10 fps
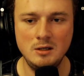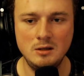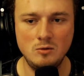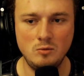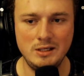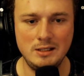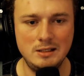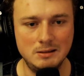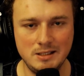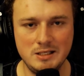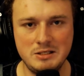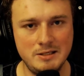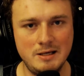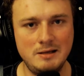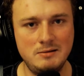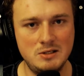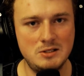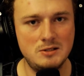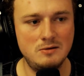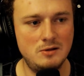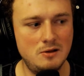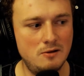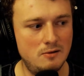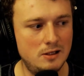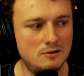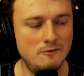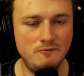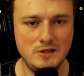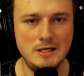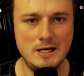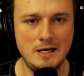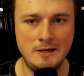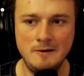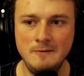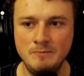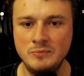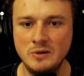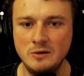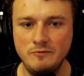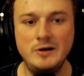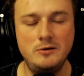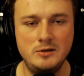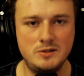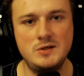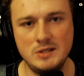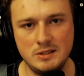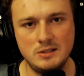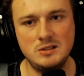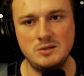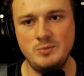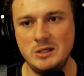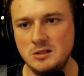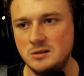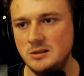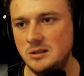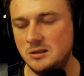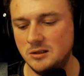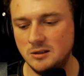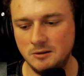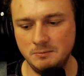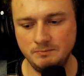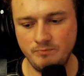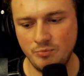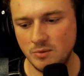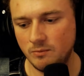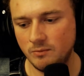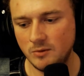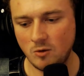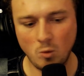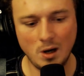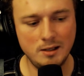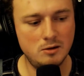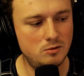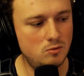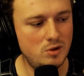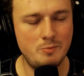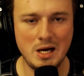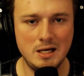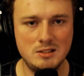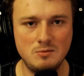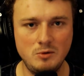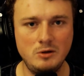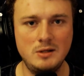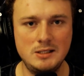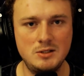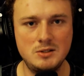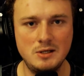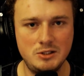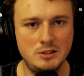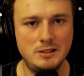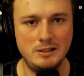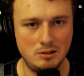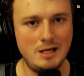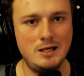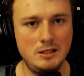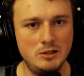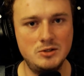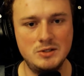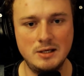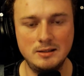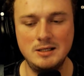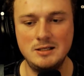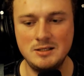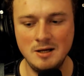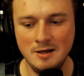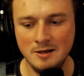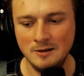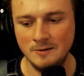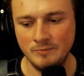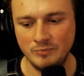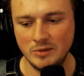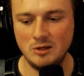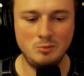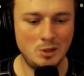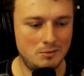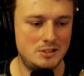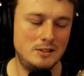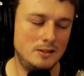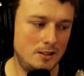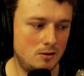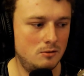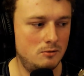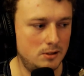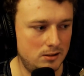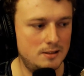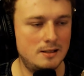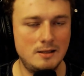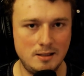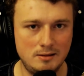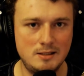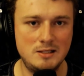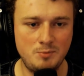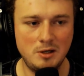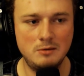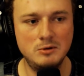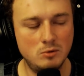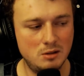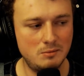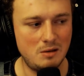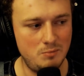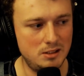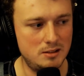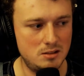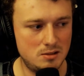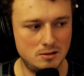we at least get this, the VA... veterans assistance, basically. Like, why couldn't we pass some real legislation in your 8 years on this? And Obama said, like, oh, yeah, that's probably one of my biggest,